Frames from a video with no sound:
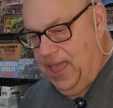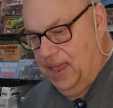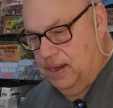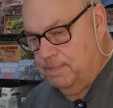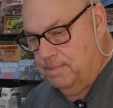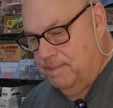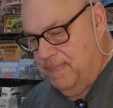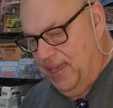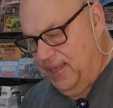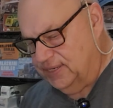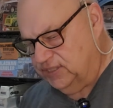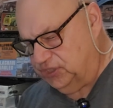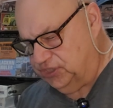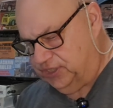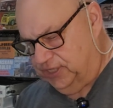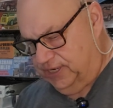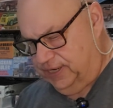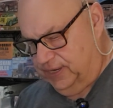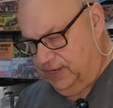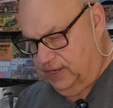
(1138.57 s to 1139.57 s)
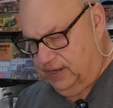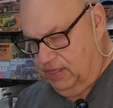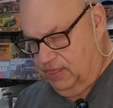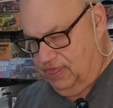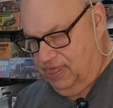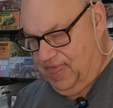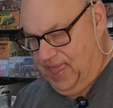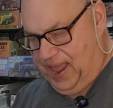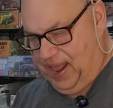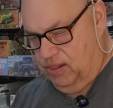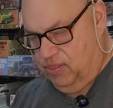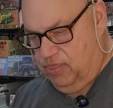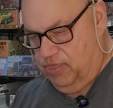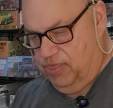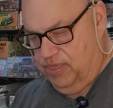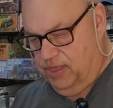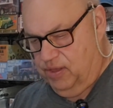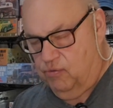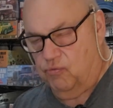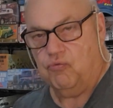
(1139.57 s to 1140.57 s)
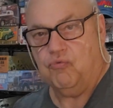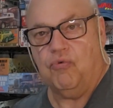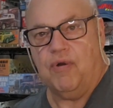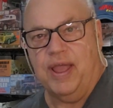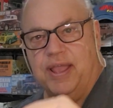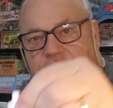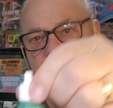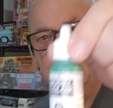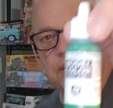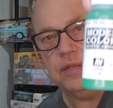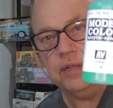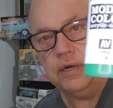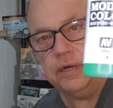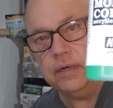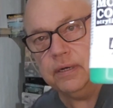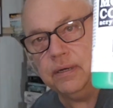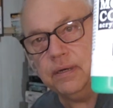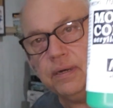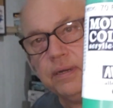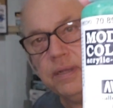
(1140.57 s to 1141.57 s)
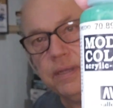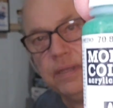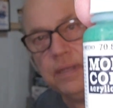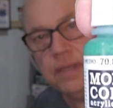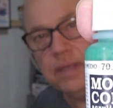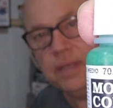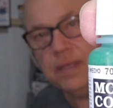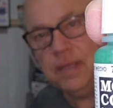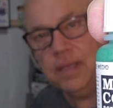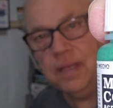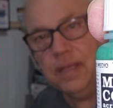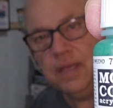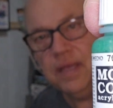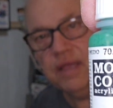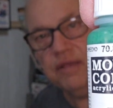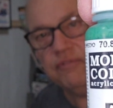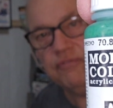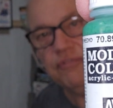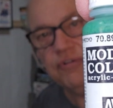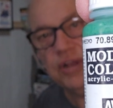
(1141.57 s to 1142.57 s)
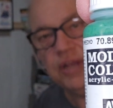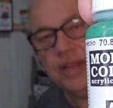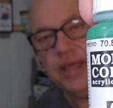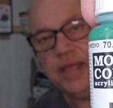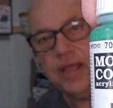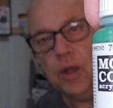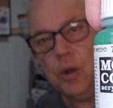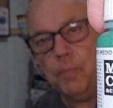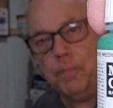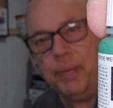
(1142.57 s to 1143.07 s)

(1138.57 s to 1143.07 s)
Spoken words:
had mentioned that the regular Vallejo